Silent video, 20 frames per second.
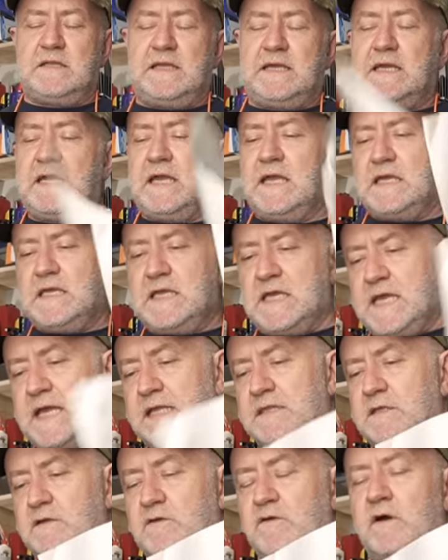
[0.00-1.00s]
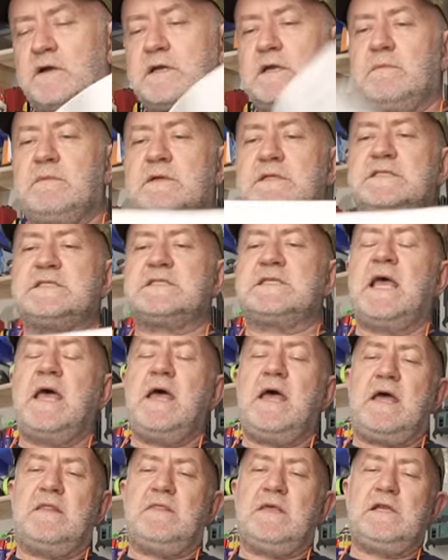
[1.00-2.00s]
link, get the documents,
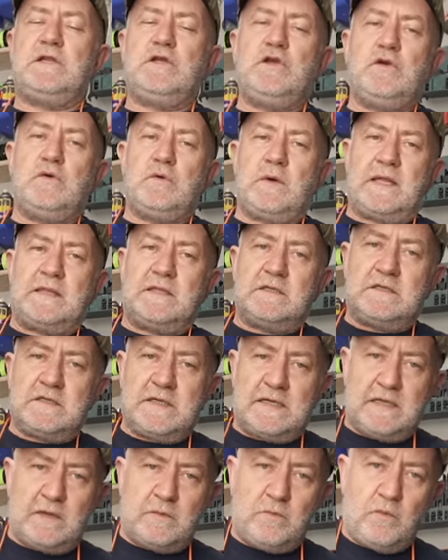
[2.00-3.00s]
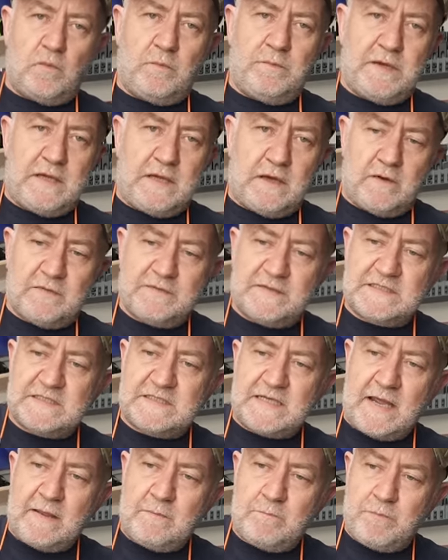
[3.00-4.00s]
and then you and the dealer will be on the
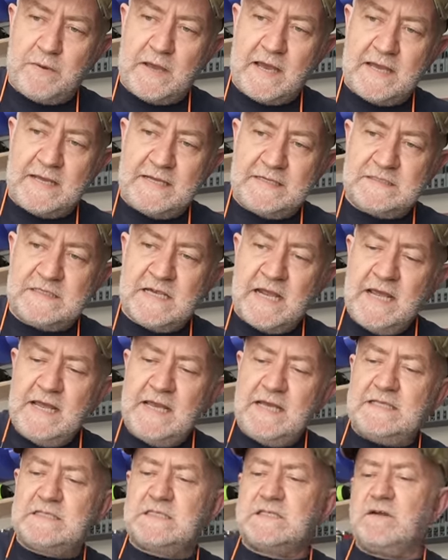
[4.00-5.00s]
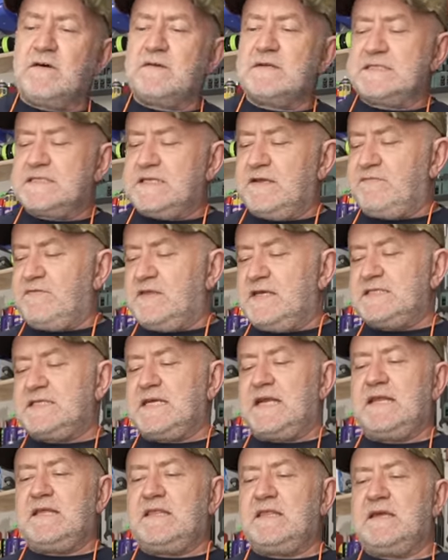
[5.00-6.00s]
same page. It's not as if there's
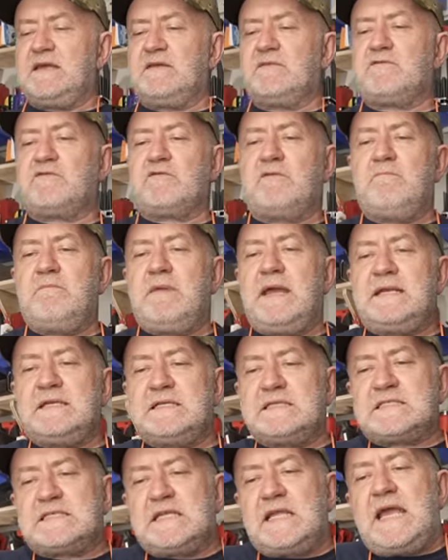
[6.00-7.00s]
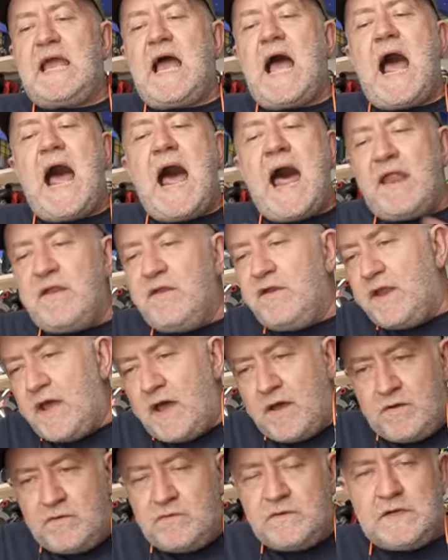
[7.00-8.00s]
anything tremendously
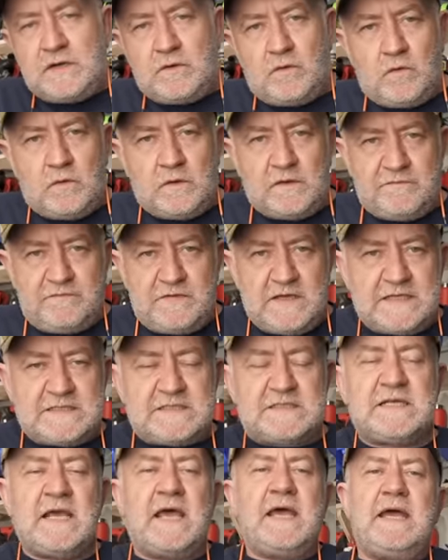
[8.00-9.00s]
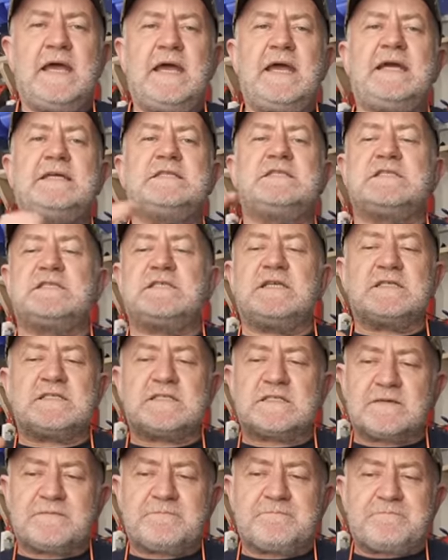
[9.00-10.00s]
unknown in all of this. It's
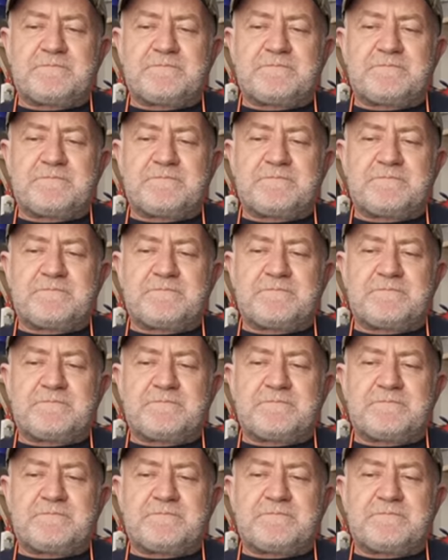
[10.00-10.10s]
just